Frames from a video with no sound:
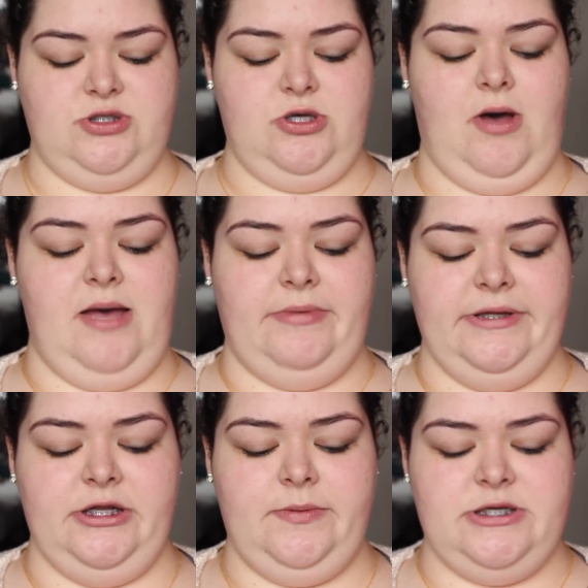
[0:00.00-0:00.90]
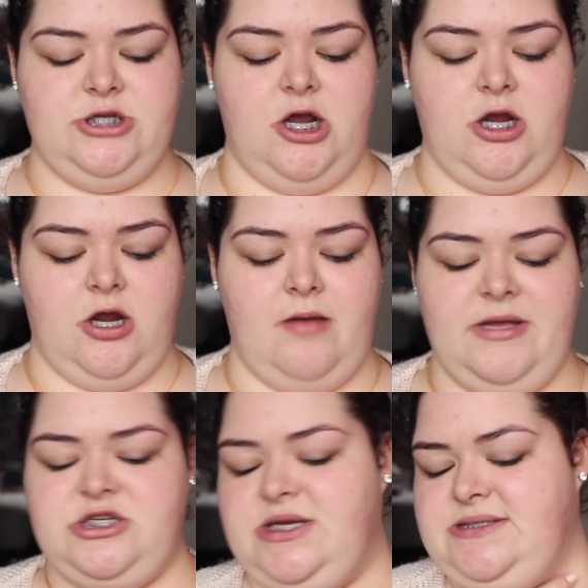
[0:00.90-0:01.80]
So I'm a little bit darker on
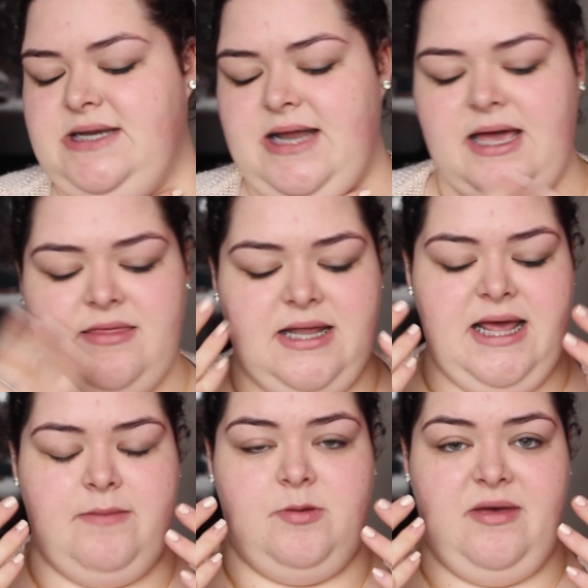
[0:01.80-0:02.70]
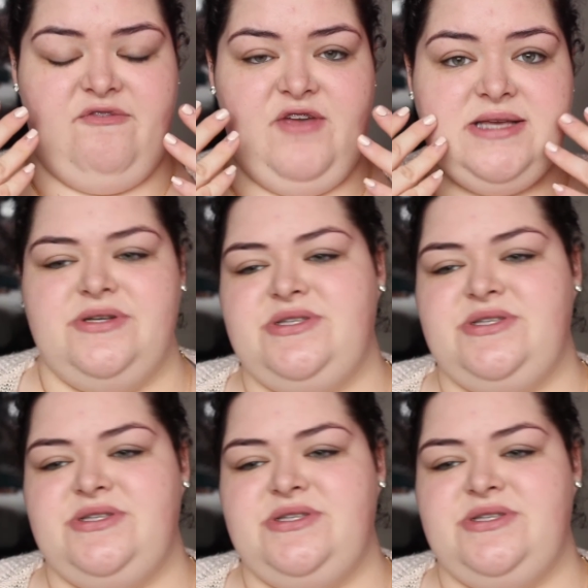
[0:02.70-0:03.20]
my chest and neck than I am on my face.